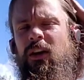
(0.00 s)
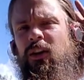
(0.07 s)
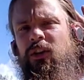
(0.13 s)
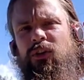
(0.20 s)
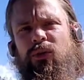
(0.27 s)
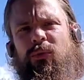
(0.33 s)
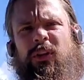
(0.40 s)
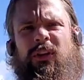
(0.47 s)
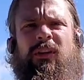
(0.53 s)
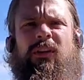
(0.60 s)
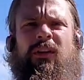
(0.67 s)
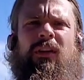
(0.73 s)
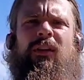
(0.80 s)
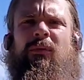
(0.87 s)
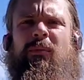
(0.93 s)
human
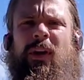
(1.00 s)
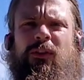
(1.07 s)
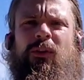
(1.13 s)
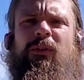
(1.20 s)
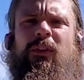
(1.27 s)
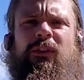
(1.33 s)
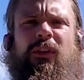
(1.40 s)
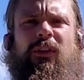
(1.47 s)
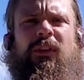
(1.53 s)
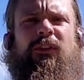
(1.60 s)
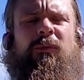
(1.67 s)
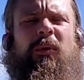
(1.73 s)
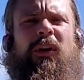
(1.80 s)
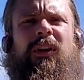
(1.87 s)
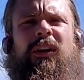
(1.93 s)
mental physical
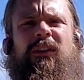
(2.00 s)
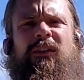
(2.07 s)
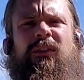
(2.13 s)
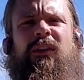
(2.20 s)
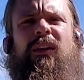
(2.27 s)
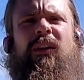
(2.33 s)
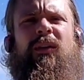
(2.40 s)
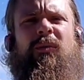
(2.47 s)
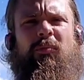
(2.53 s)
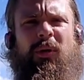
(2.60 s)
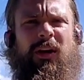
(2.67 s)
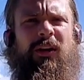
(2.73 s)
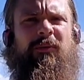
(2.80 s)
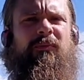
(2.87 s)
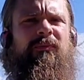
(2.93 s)
experience,
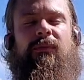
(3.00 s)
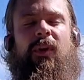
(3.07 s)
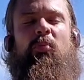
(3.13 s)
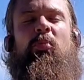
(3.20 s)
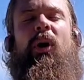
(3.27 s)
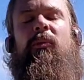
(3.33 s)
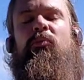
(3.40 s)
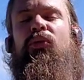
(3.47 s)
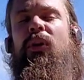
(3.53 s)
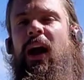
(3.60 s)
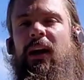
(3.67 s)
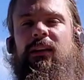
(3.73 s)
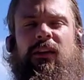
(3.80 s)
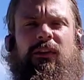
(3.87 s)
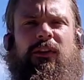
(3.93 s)
but by
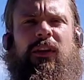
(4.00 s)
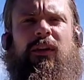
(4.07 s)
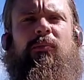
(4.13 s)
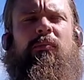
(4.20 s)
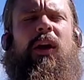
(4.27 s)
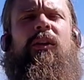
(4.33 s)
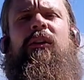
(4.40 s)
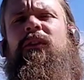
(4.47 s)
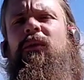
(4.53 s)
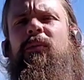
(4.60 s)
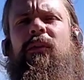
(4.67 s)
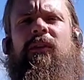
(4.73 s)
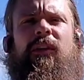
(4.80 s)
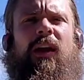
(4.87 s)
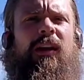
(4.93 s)
practicing
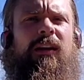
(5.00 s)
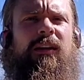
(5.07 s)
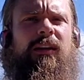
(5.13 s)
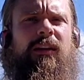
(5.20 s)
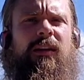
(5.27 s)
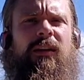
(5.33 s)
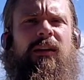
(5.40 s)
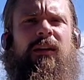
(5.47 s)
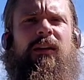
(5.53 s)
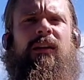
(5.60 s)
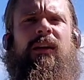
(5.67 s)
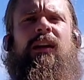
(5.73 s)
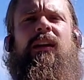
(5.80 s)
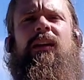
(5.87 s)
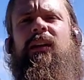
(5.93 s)
parasympathetic
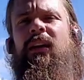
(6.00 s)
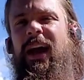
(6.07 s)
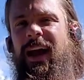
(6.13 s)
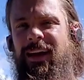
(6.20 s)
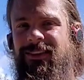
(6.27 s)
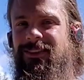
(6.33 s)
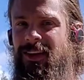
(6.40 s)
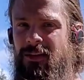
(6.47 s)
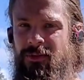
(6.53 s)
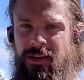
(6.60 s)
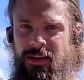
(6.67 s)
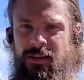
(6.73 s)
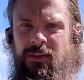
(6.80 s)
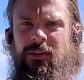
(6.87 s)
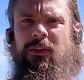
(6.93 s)

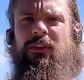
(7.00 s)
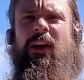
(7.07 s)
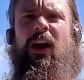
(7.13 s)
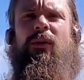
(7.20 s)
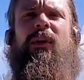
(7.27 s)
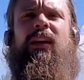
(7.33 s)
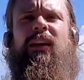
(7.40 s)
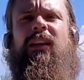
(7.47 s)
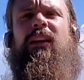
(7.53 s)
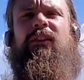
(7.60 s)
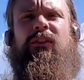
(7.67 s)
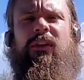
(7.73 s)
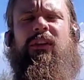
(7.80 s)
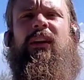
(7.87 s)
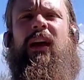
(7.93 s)
activities,
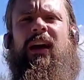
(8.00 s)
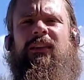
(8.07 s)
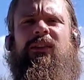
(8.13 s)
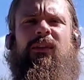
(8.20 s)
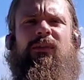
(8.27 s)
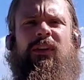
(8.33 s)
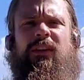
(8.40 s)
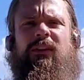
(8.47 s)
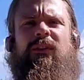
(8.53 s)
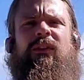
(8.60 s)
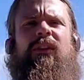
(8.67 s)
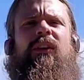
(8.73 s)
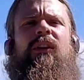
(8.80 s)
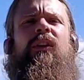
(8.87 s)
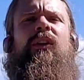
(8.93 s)
downregulation activities,
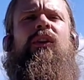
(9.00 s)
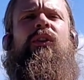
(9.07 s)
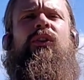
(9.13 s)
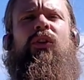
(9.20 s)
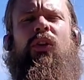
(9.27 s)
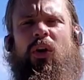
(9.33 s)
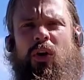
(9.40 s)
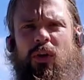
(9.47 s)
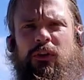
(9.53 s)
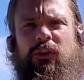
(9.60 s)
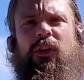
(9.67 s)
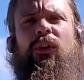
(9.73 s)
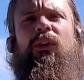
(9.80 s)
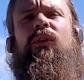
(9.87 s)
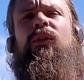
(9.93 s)
you're
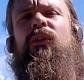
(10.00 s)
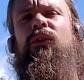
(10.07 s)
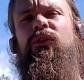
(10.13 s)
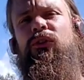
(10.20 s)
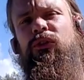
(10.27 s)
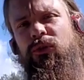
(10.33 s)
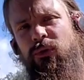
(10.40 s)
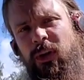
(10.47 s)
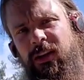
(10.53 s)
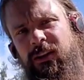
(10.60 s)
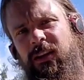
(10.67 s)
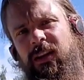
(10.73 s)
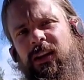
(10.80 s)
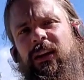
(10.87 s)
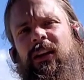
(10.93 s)
also
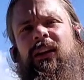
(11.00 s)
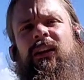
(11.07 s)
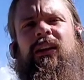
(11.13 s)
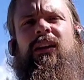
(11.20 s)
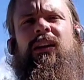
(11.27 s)
strengthening